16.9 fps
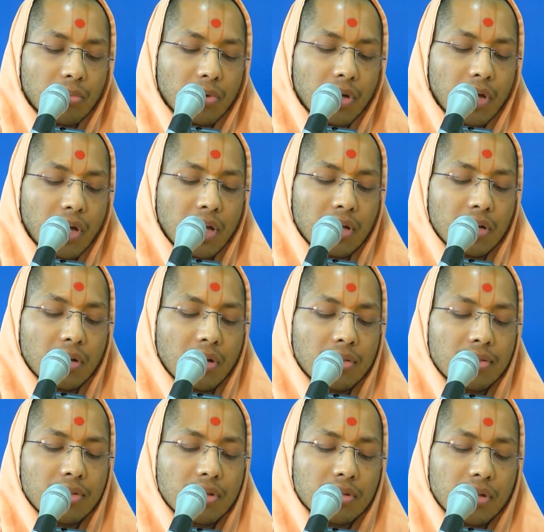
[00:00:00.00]
And
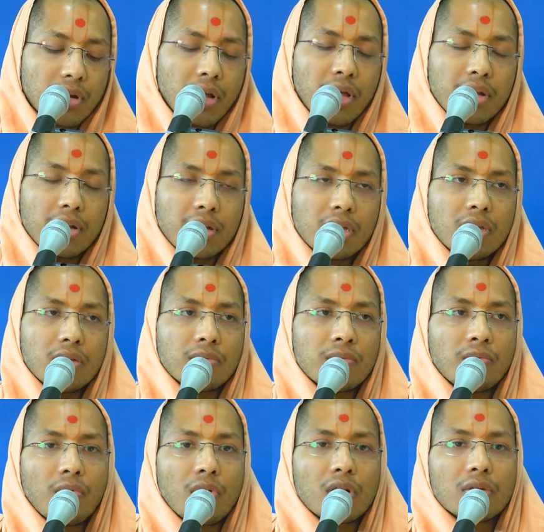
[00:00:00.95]
on the other hand,
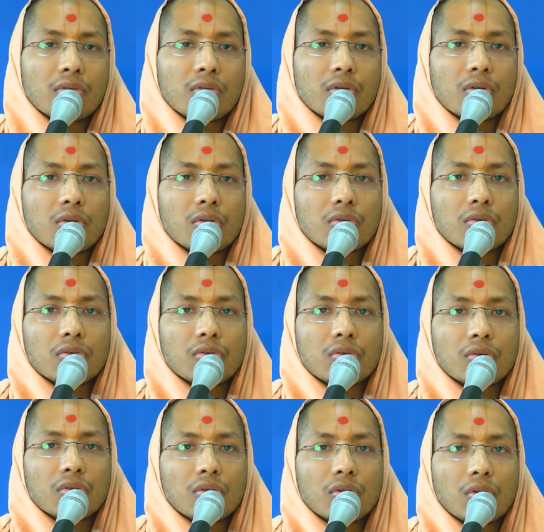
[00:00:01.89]
if one
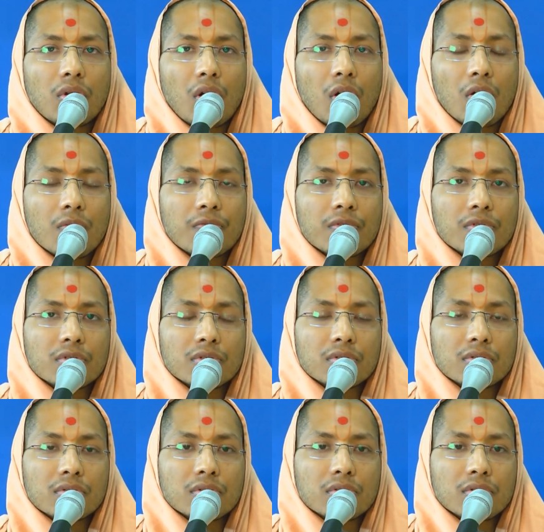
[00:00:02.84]
who
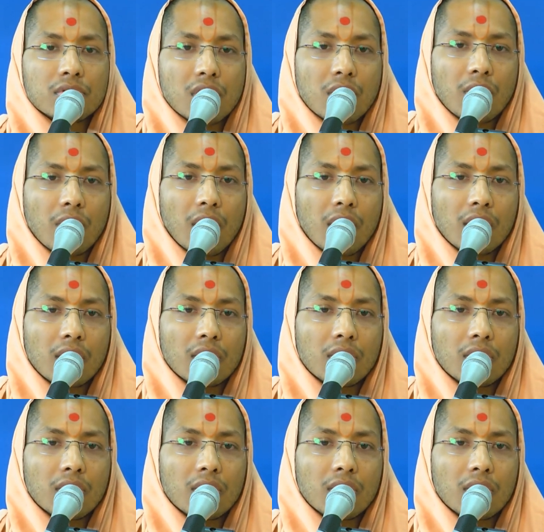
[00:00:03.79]
offers seva